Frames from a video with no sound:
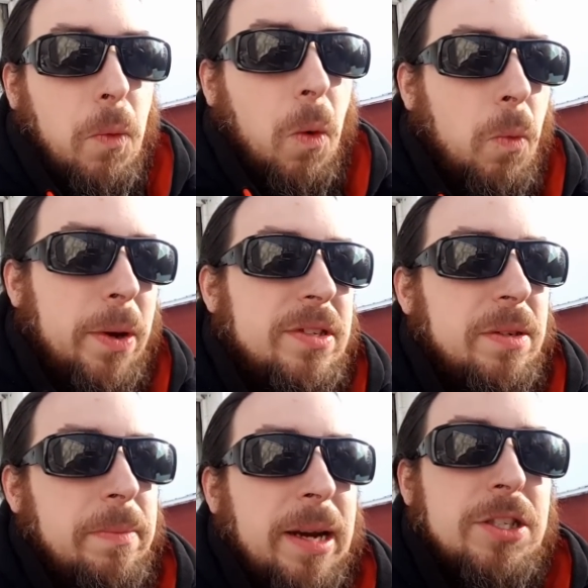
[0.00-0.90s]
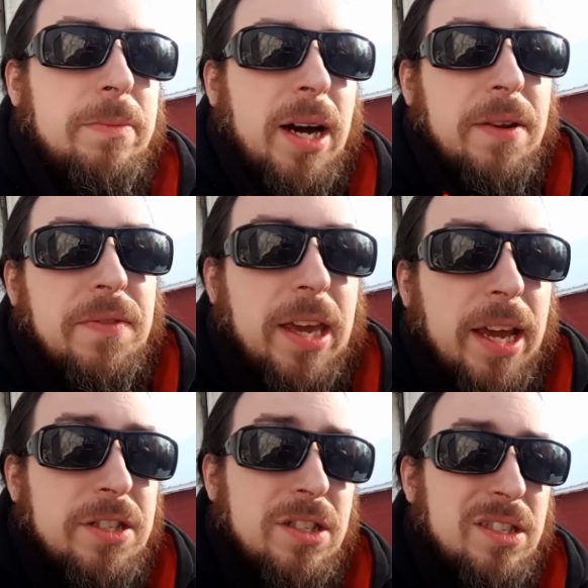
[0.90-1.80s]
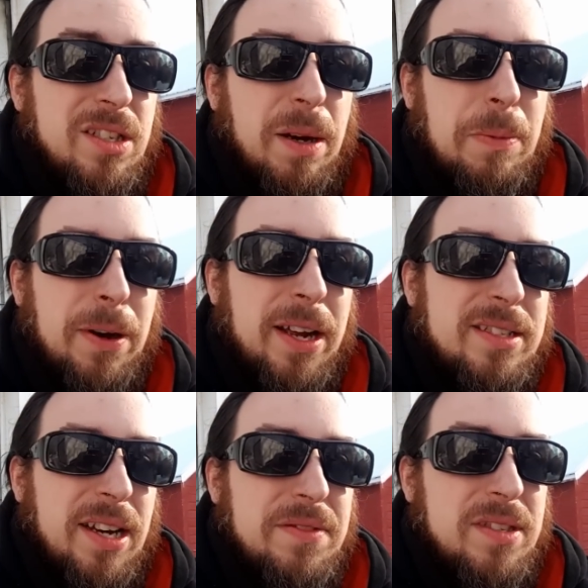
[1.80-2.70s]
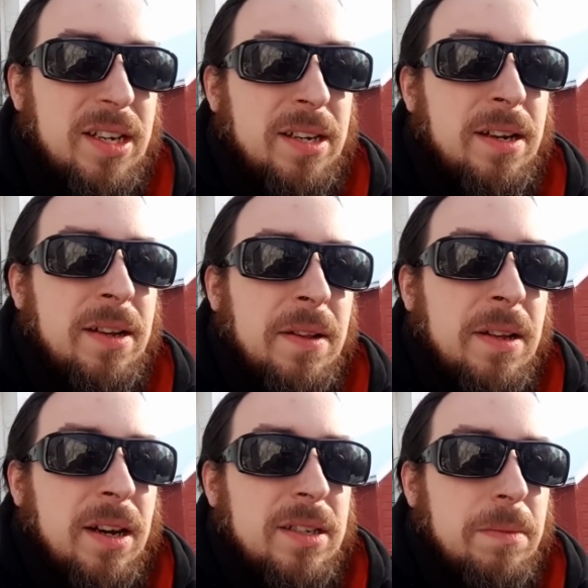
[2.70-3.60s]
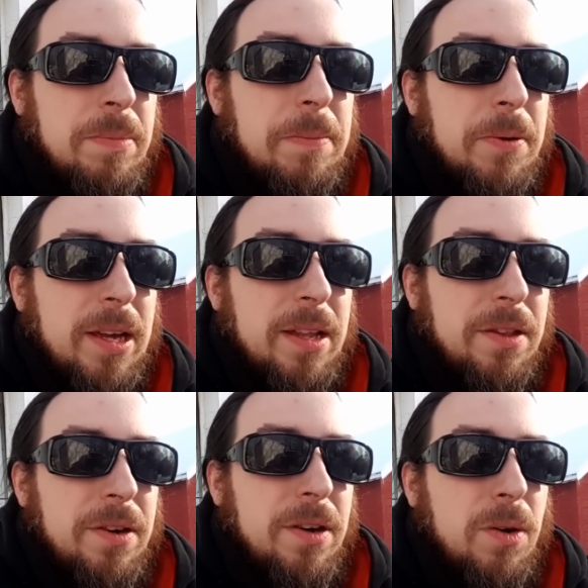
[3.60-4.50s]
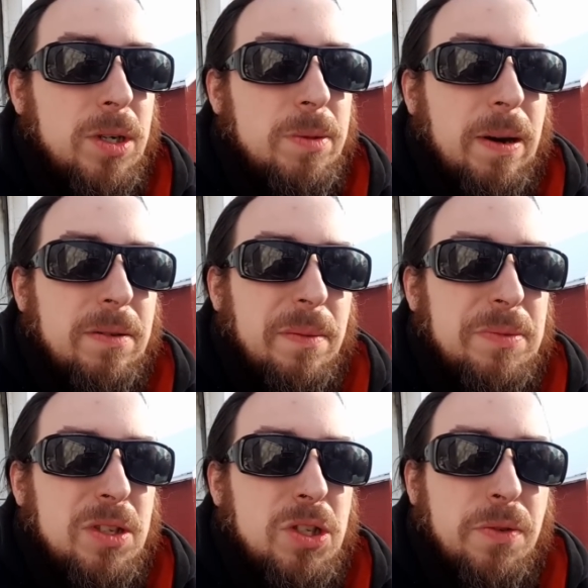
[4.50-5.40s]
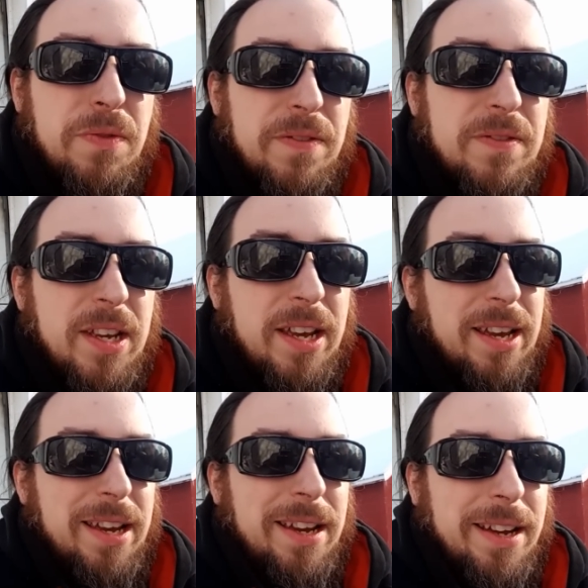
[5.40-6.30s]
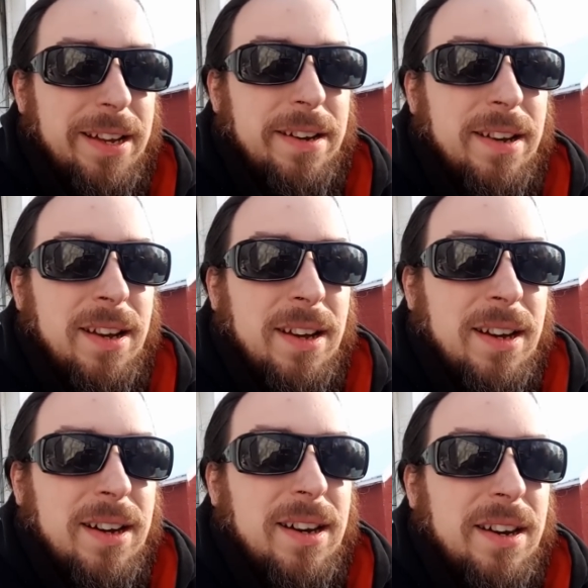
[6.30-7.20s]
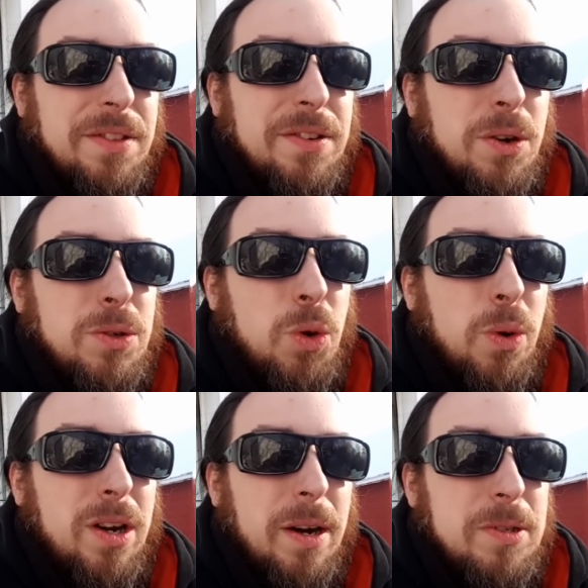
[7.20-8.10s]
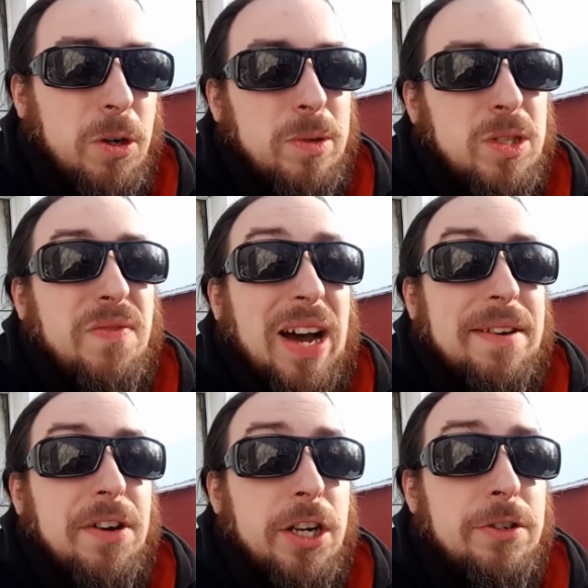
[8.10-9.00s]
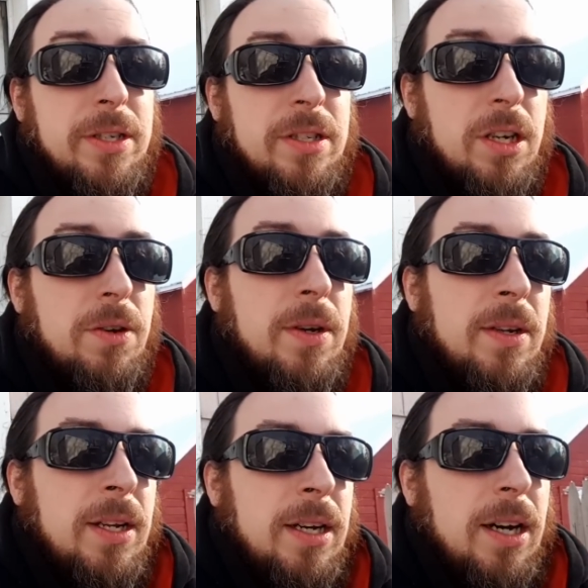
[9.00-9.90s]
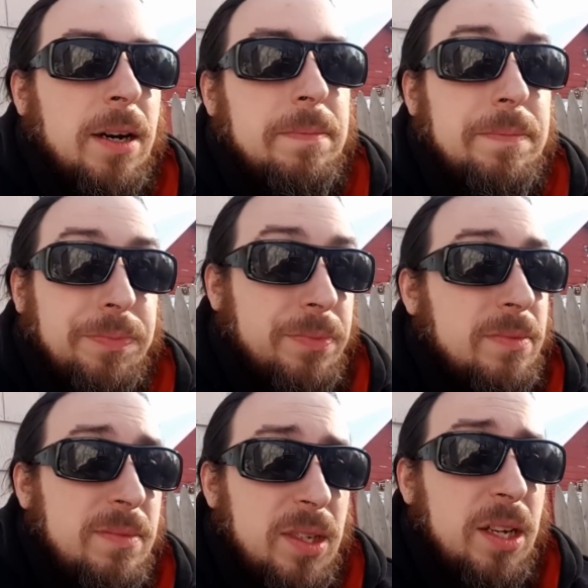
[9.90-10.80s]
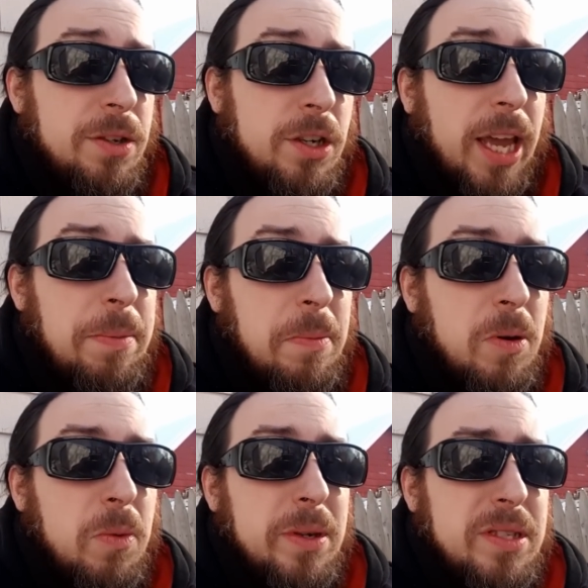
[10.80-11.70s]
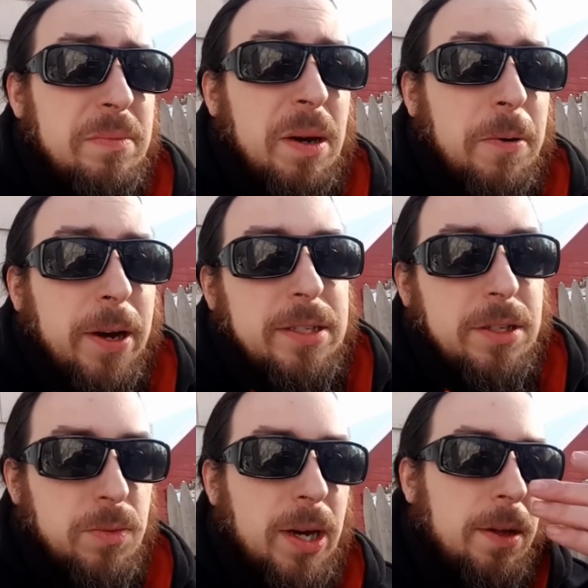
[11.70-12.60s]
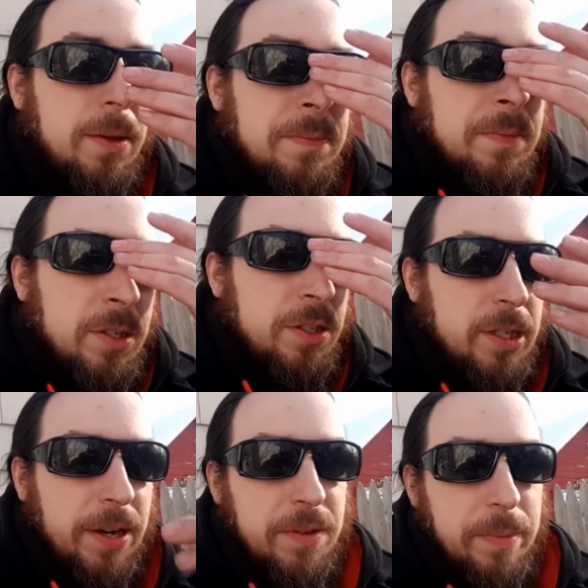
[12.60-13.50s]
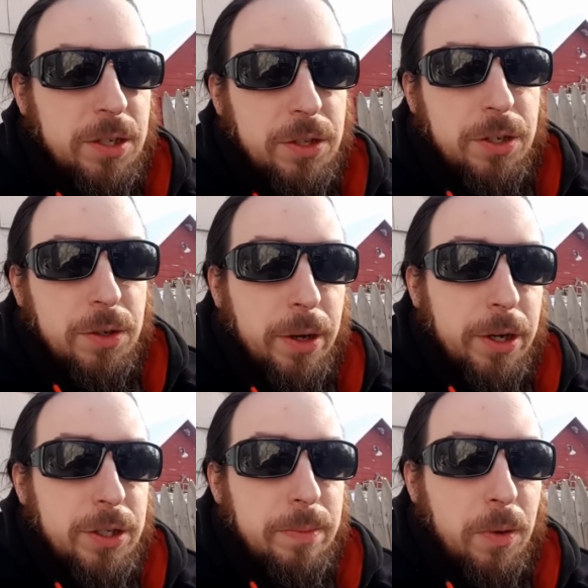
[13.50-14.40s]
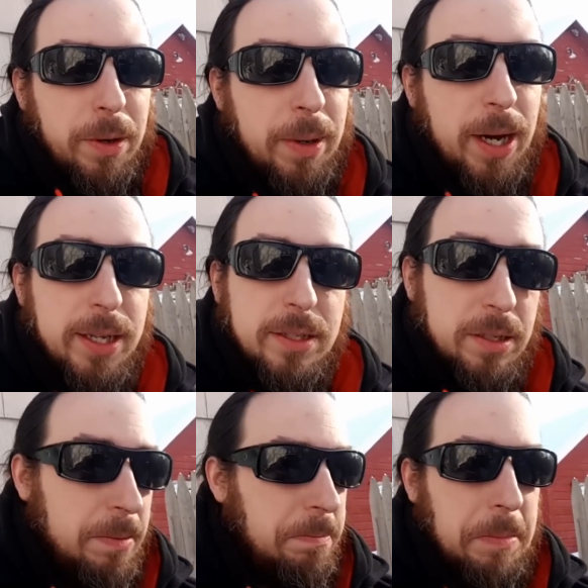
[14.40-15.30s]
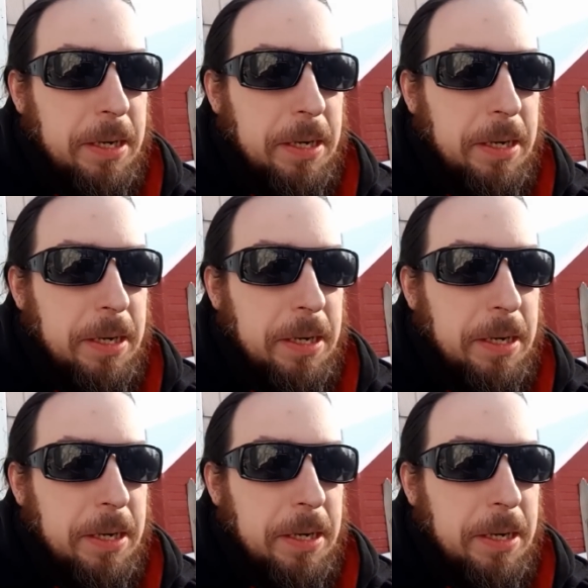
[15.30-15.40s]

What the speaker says: With some engine modifications and upgrades, I've seen some people getting their horsepower up to 250 and their torque up to almost 500. So they're capable with some upgrades as well. You just have to make sure you do all your sporting mods, and